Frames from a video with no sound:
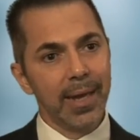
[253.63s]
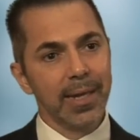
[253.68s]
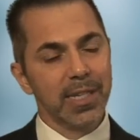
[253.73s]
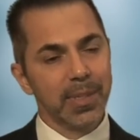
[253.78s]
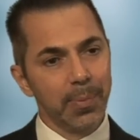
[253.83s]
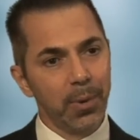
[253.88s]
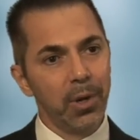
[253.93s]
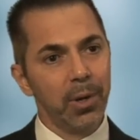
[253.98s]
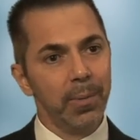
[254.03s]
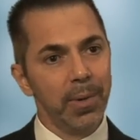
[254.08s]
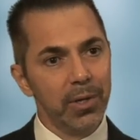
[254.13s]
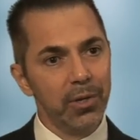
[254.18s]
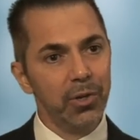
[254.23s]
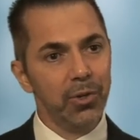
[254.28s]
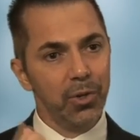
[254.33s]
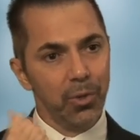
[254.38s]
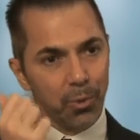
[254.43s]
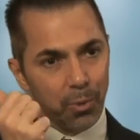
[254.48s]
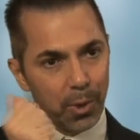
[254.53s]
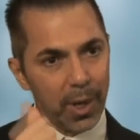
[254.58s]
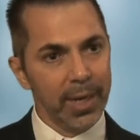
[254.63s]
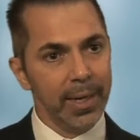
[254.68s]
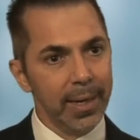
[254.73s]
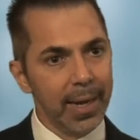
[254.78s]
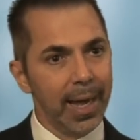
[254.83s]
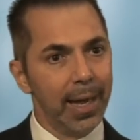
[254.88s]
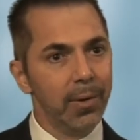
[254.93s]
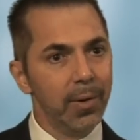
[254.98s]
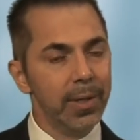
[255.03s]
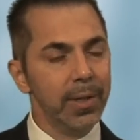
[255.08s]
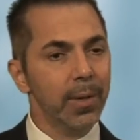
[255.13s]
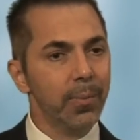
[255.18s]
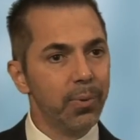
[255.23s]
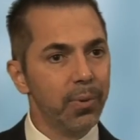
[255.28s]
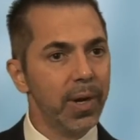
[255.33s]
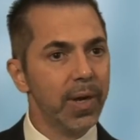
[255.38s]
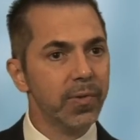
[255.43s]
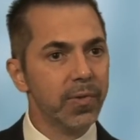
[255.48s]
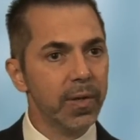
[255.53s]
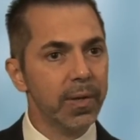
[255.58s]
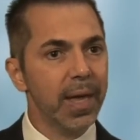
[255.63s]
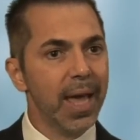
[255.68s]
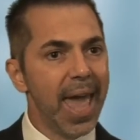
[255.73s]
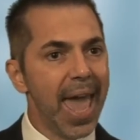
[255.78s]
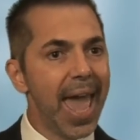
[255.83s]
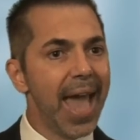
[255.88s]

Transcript: experimenter do right now in the present